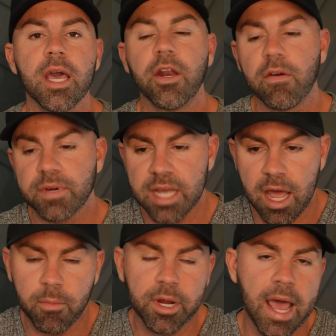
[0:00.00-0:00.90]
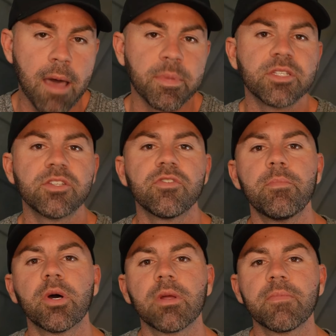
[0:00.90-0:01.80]
And over time, what happens is you
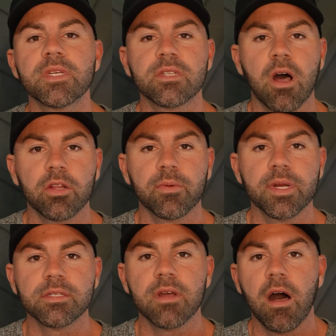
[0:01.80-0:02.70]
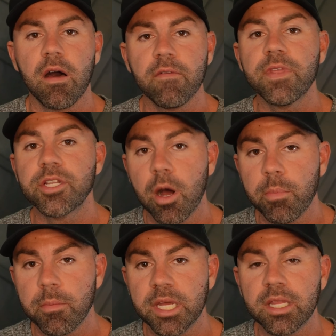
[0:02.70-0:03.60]
build up this tolerance of the
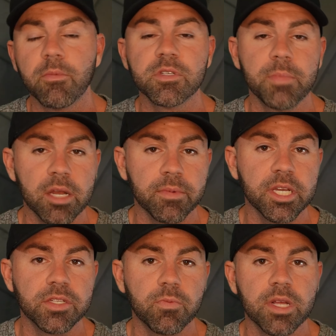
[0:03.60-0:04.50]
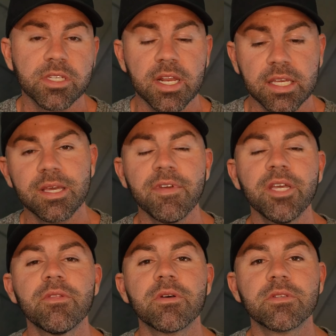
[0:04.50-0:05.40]
dopamine that was being released once and giving
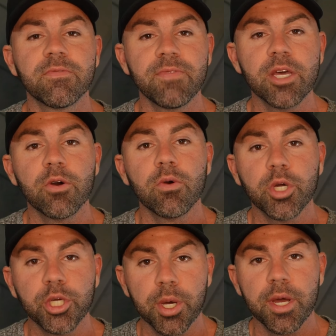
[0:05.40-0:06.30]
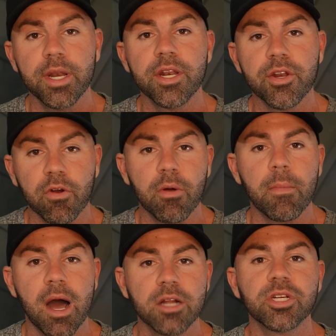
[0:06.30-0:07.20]
you those feel-good
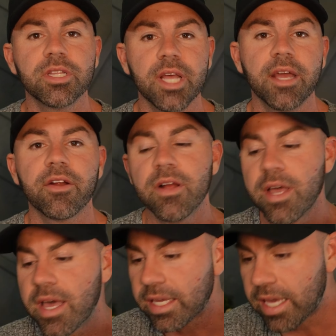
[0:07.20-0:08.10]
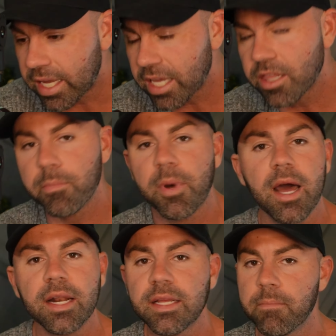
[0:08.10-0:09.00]
neuromodulator, kick in the
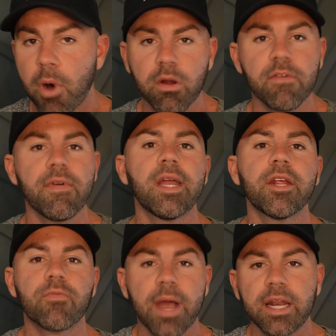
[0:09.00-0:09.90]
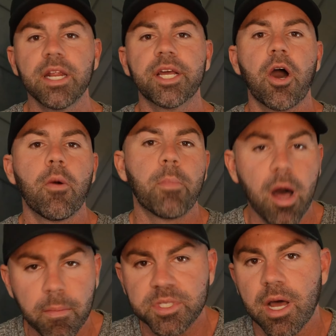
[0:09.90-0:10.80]
butt, motivated, ready to go,
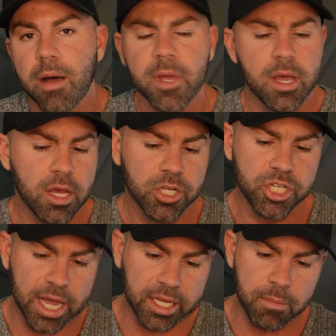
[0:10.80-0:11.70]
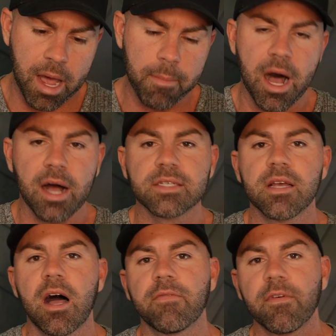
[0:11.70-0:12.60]
pumped up, checking my box
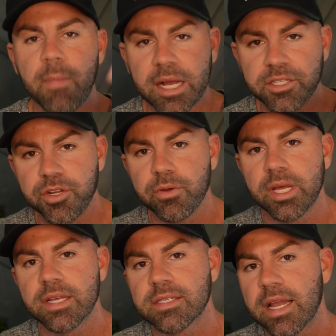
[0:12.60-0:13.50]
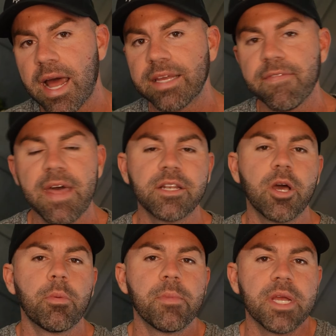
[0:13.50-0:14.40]
off of my to-do list, and I get that
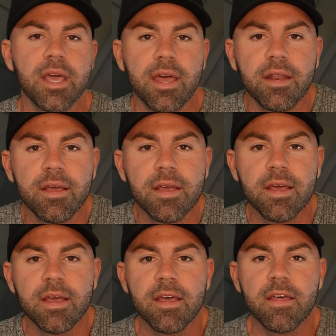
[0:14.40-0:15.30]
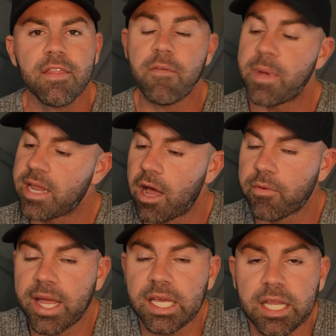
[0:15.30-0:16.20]
dopamine hit. They've been
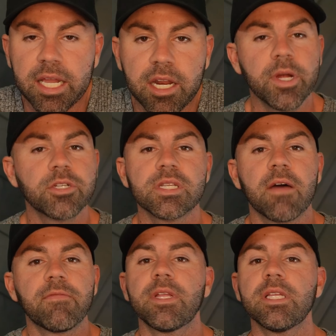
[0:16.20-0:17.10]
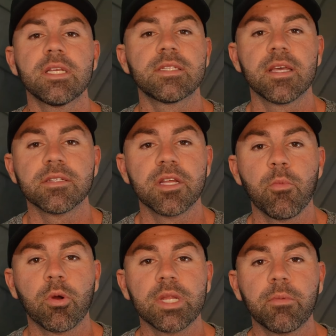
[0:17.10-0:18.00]
downregulated. We're just not feeling these things
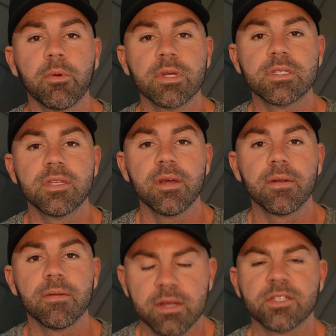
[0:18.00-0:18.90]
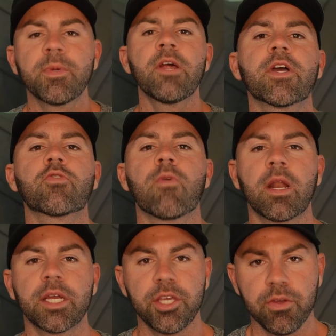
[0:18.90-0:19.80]
anymore like we once did. So we
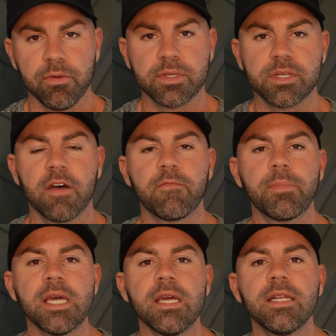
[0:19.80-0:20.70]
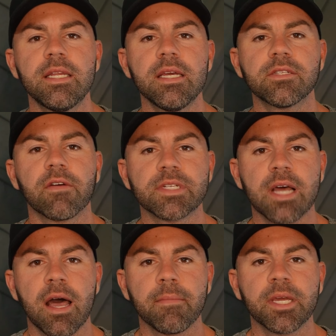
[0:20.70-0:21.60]
chronic use of PEDs over
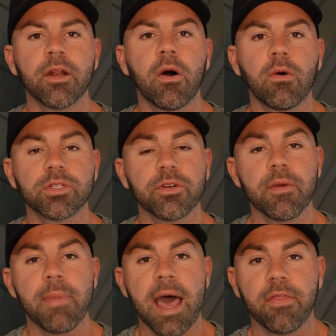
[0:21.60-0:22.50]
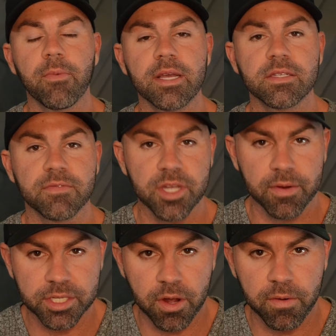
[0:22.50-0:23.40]
time can alter the pathways of
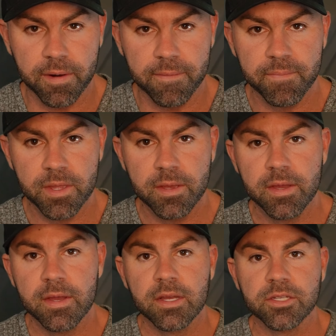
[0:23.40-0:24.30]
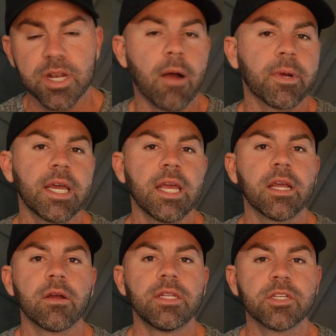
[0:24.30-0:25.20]
serotonin. So now we're
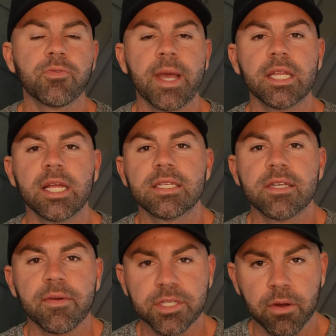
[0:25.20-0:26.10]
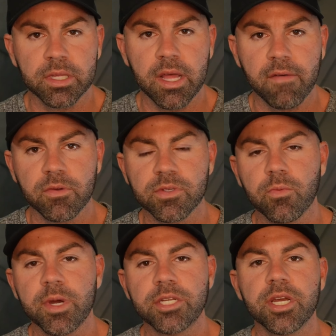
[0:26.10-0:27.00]
getting dysregulated serotonin levels,
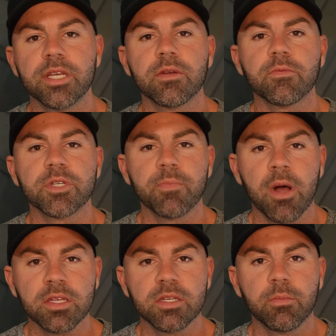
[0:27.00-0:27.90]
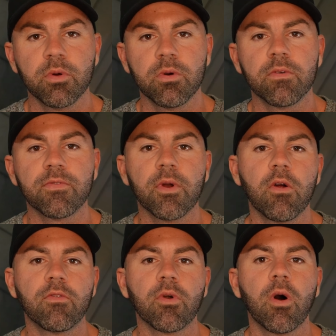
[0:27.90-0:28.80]
which is responsible for
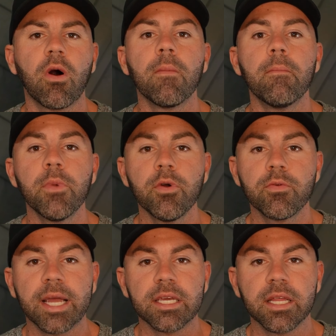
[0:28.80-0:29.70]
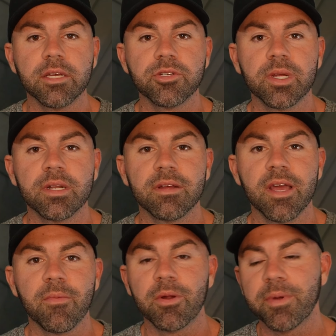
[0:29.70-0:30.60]
overall mood regulation.
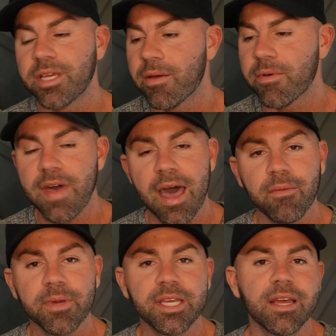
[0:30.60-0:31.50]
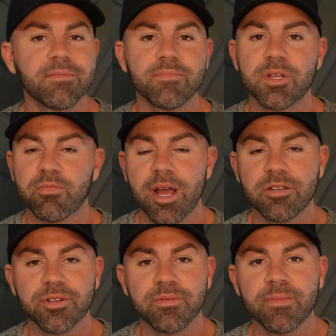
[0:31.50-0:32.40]
And what do we get with that? We get
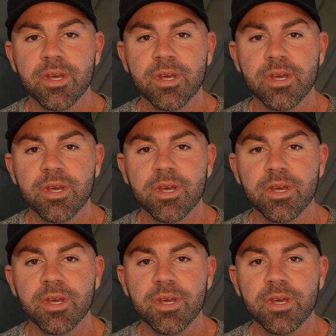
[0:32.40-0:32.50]
depression.